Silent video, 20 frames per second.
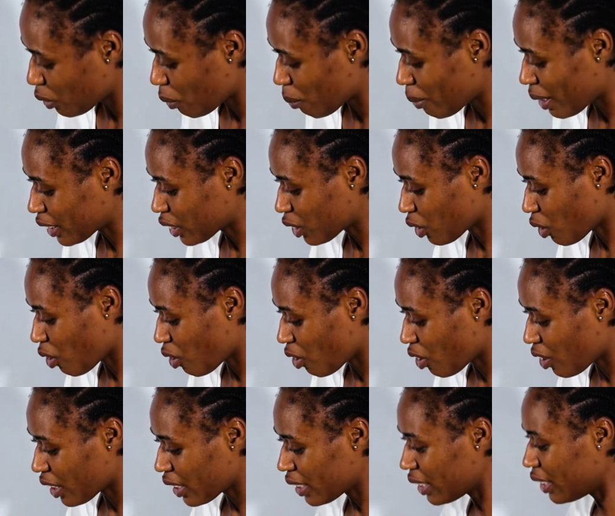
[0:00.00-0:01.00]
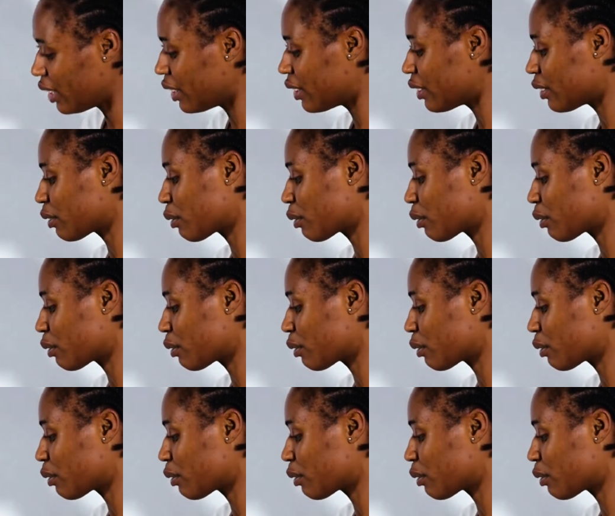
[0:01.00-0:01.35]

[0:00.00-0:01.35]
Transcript: too much oil.